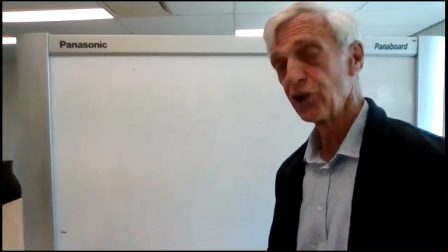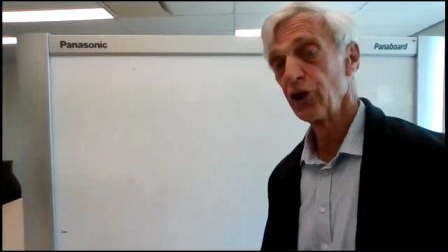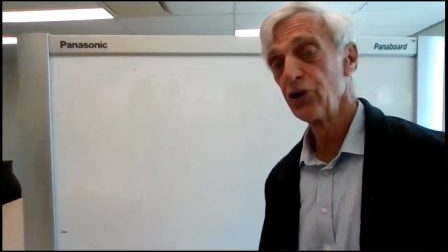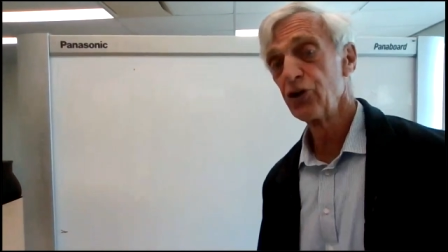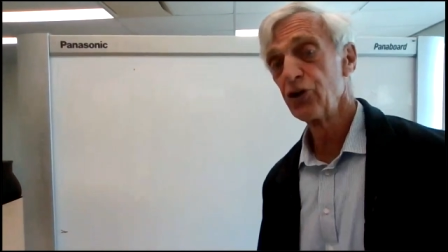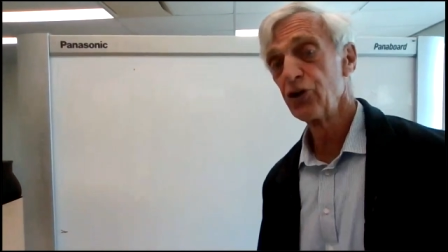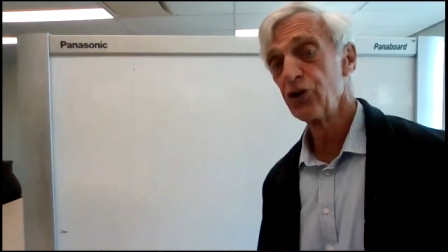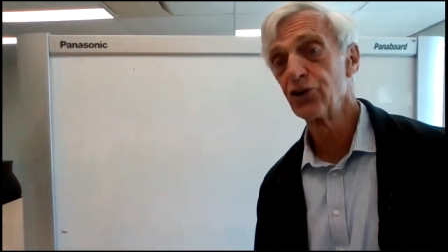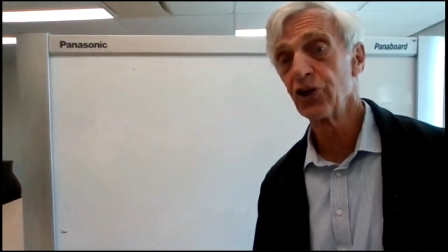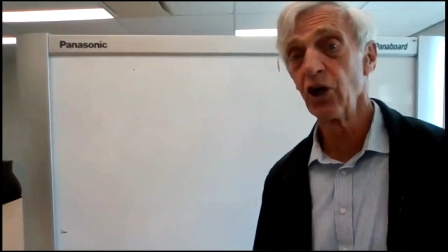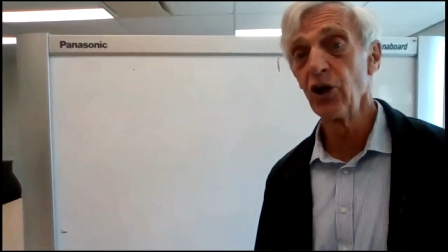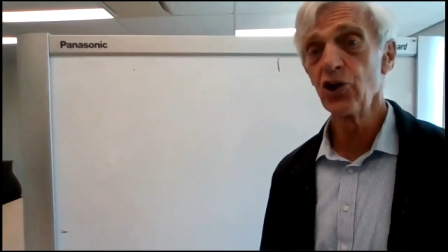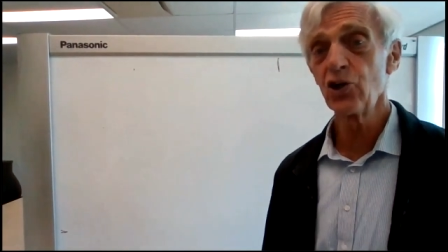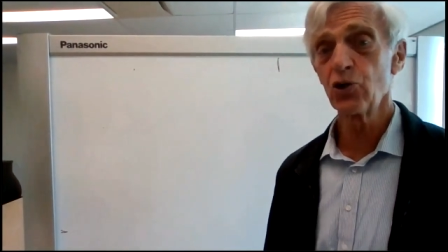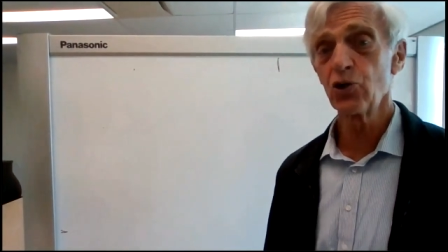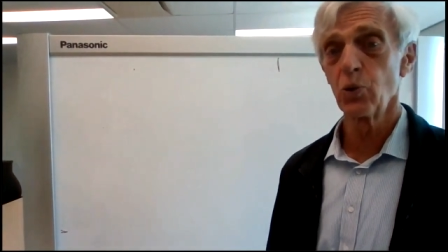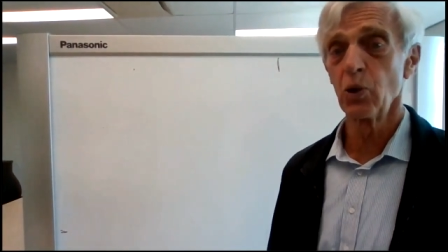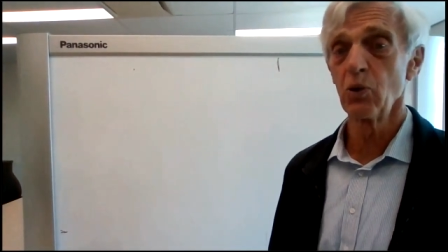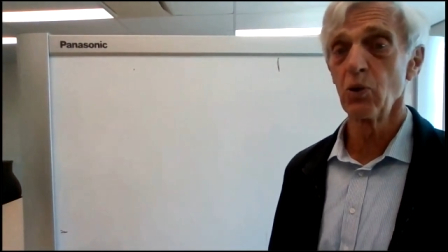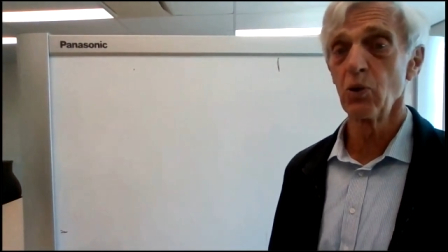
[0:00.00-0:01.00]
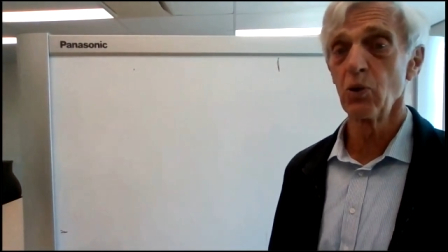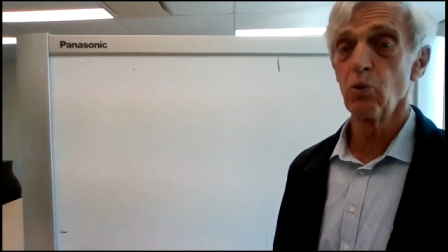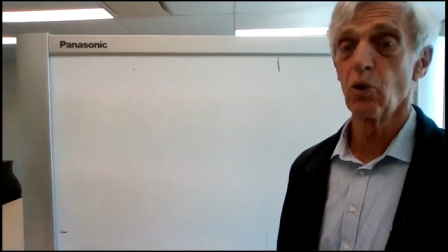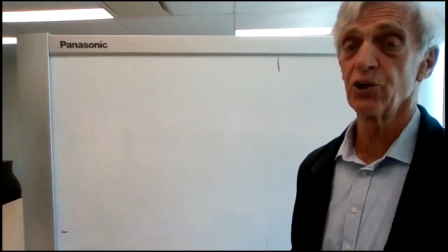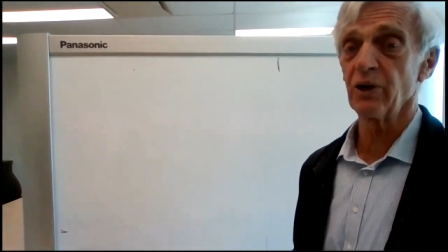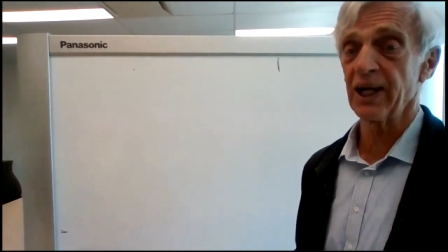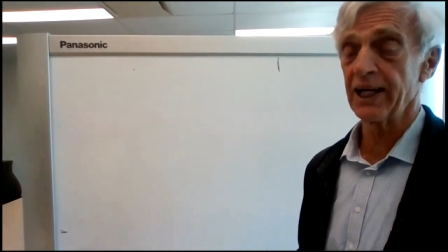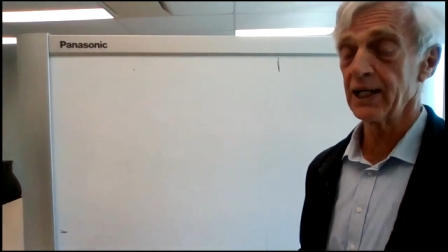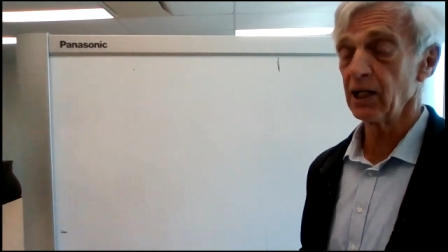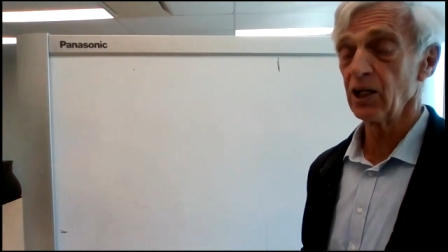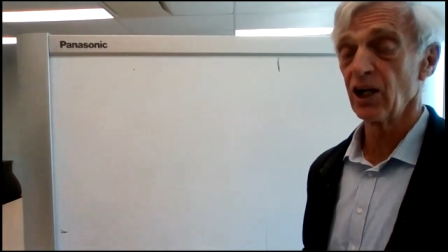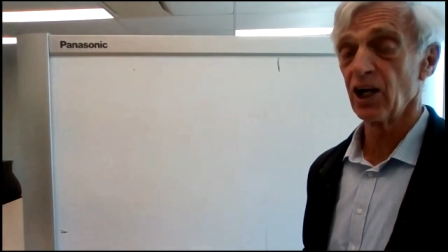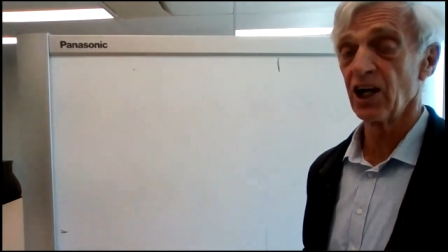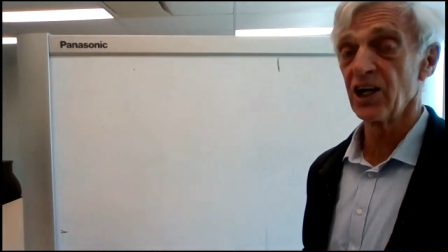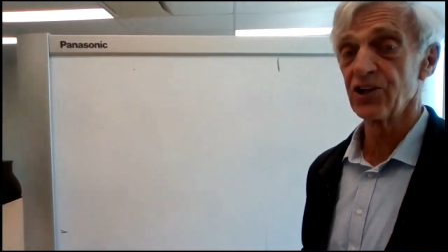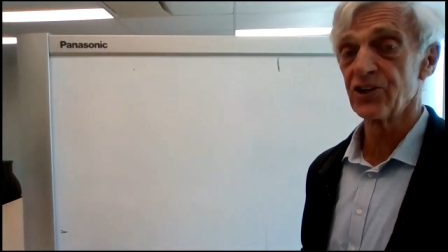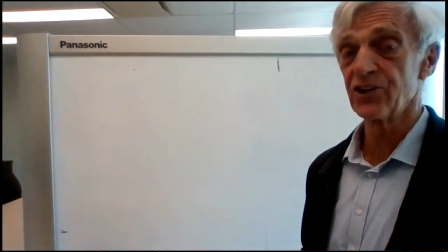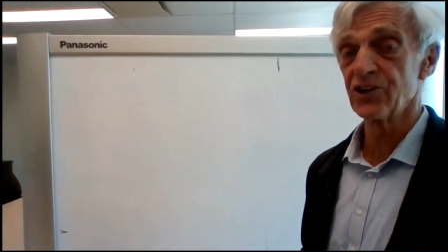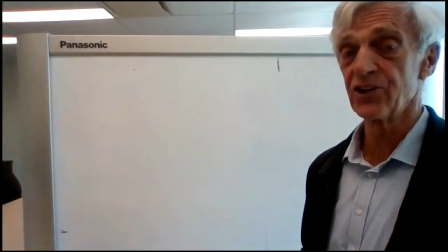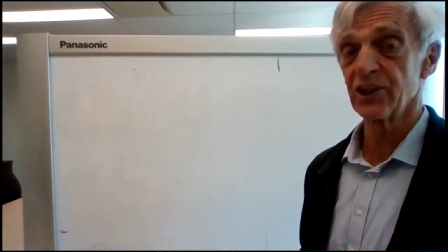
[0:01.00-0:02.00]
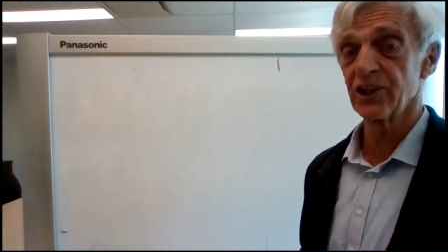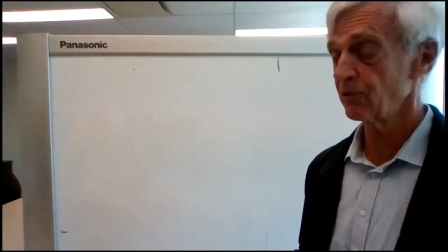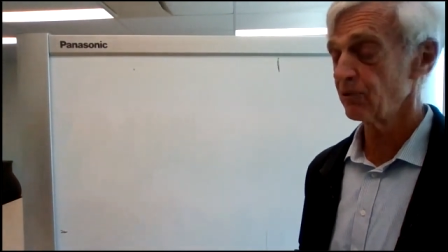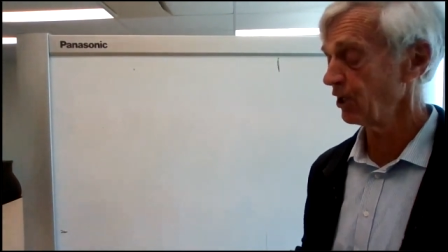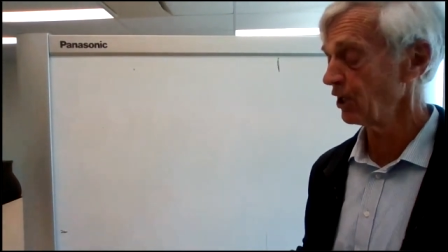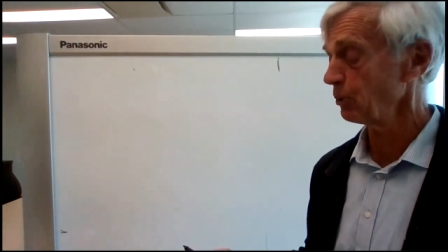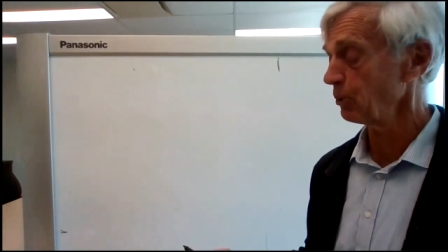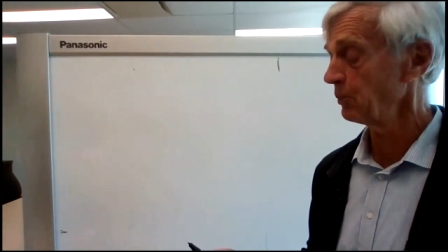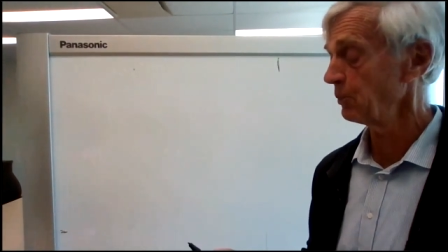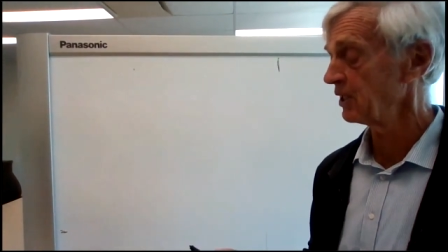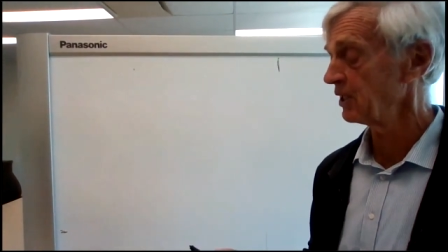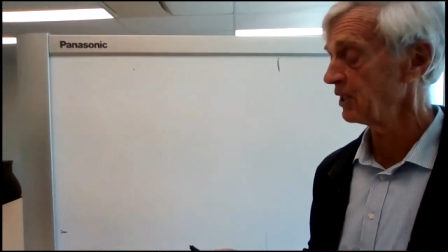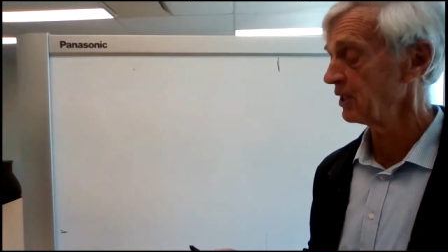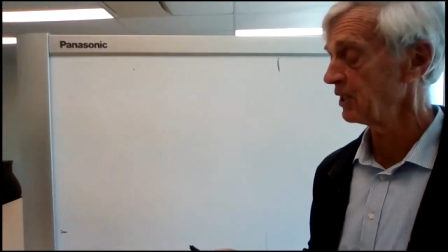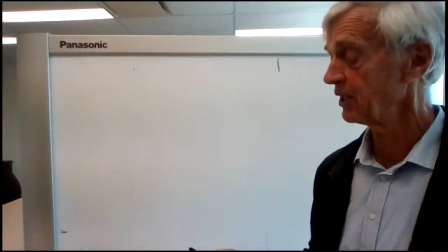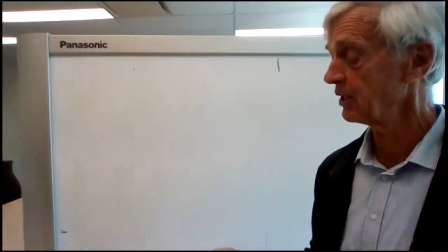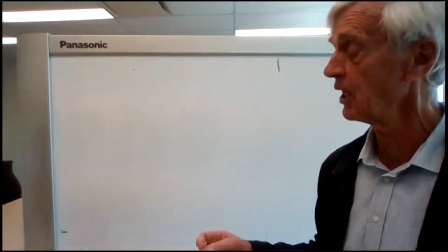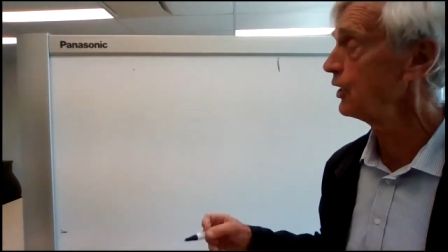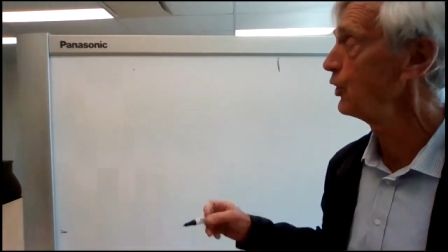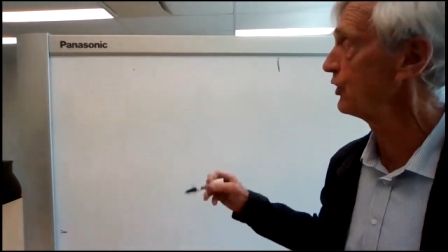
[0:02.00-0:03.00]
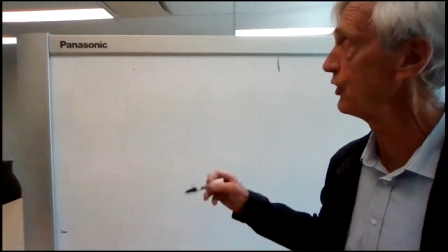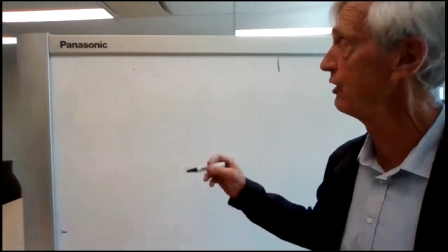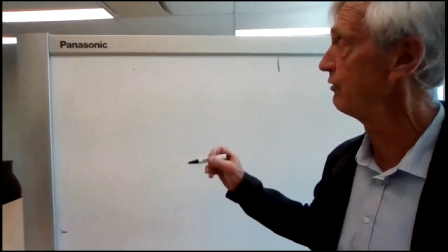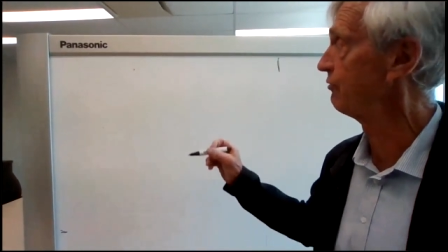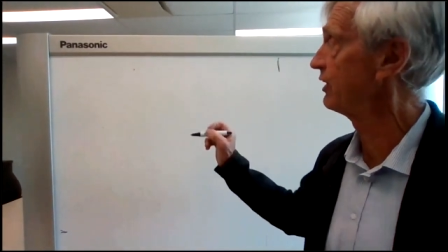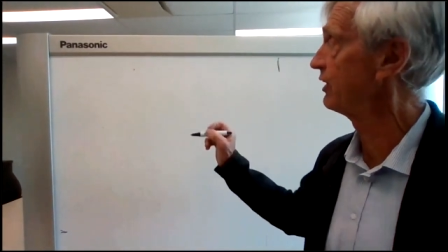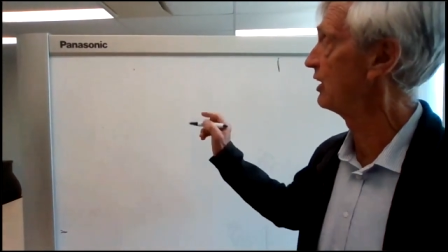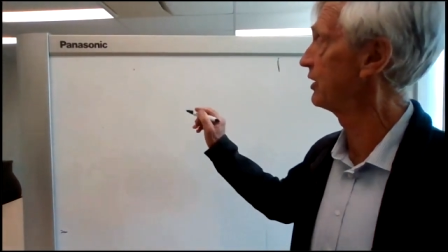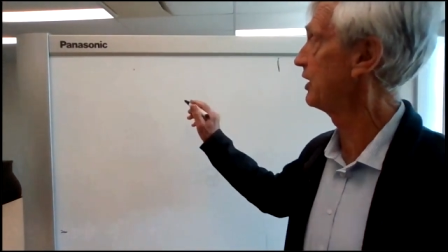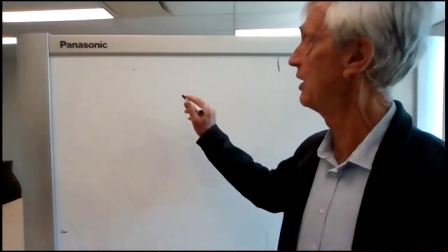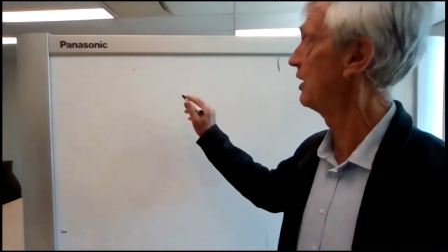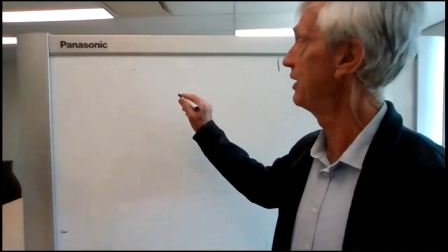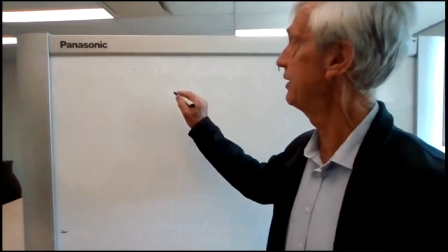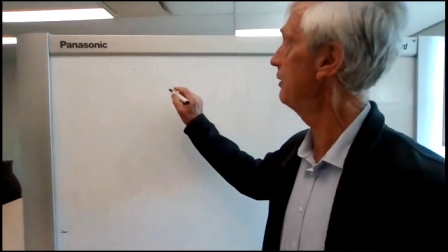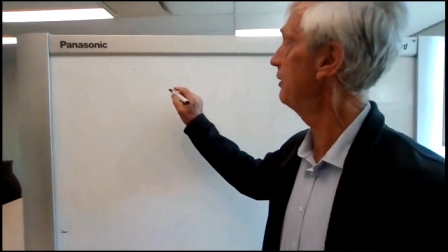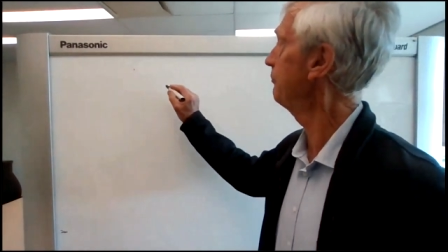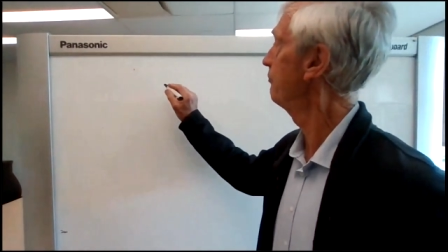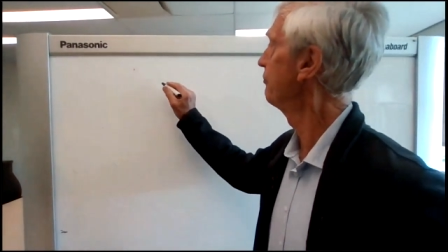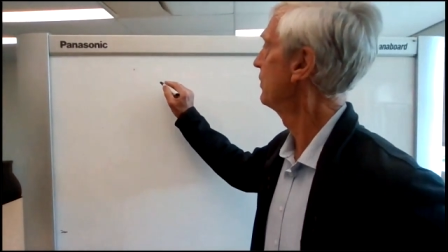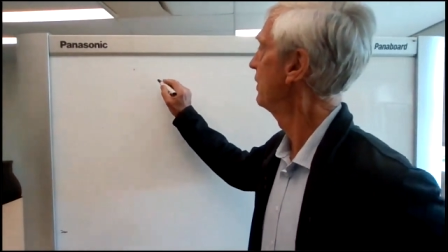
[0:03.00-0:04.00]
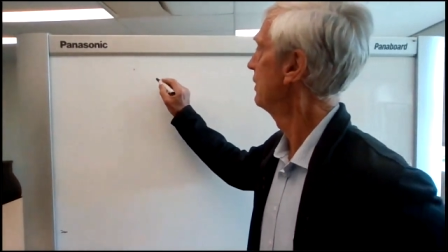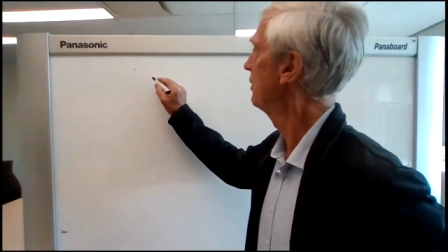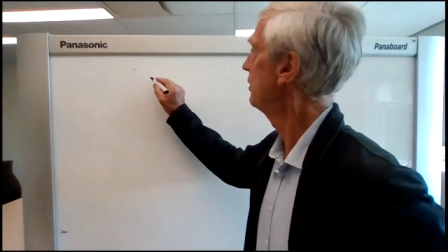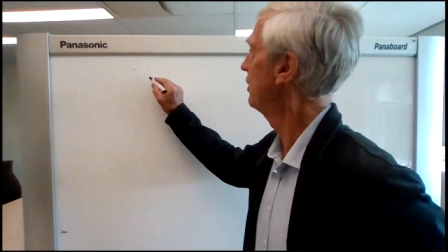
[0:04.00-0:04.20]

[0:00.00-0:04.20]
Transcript: So the zones we want to analyze in development are not difficult either.